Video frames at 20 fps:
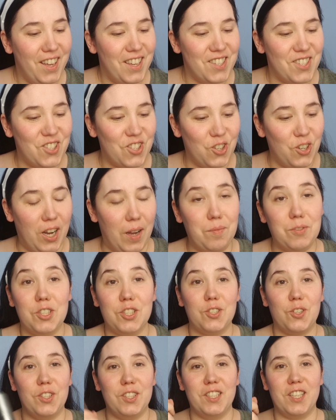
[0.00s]
So I'm
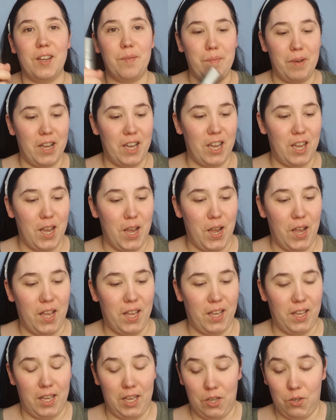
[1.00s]
just going to get my
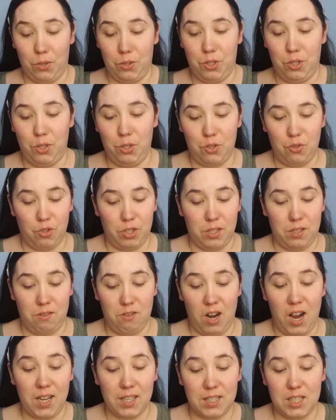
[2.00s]
EcoTools
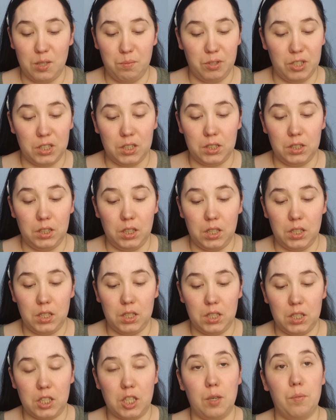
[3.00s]
retractable
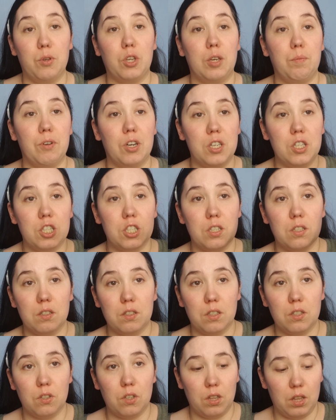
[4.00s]
kabuki brush,
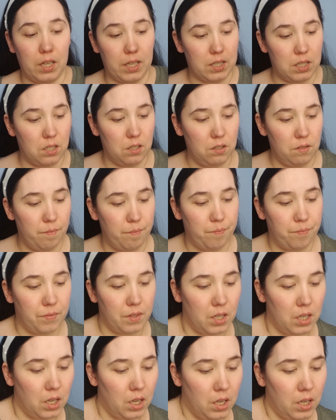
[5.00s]
like so.
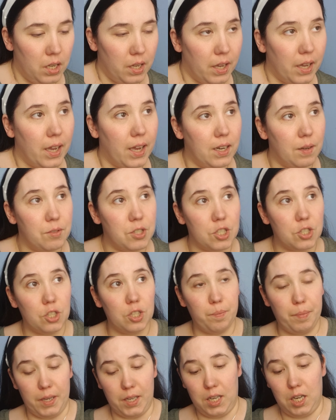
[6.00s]
And I'm just
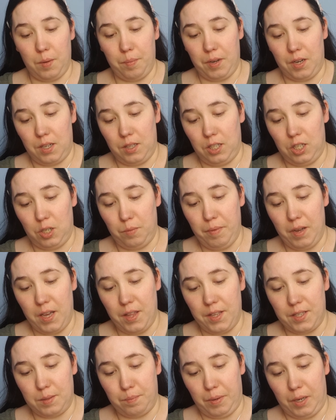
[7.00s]
going to pick up a little bit
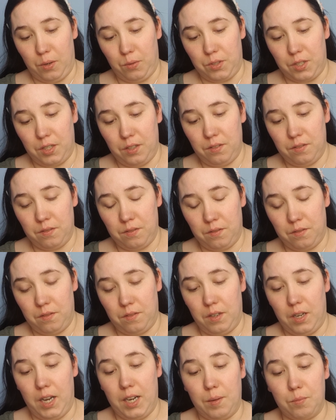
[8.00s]
of this powder,
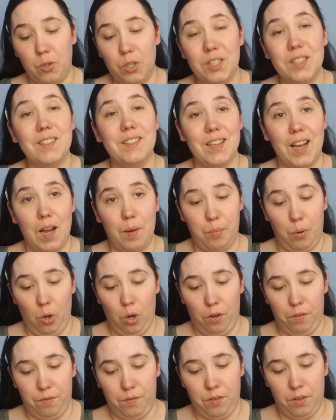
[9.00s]
and I'm going to tap
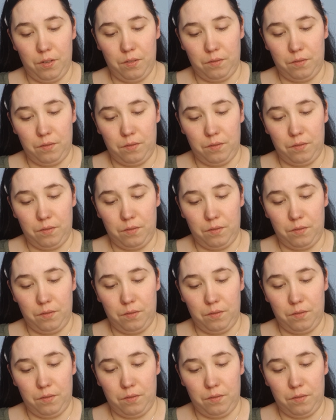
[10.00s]
off.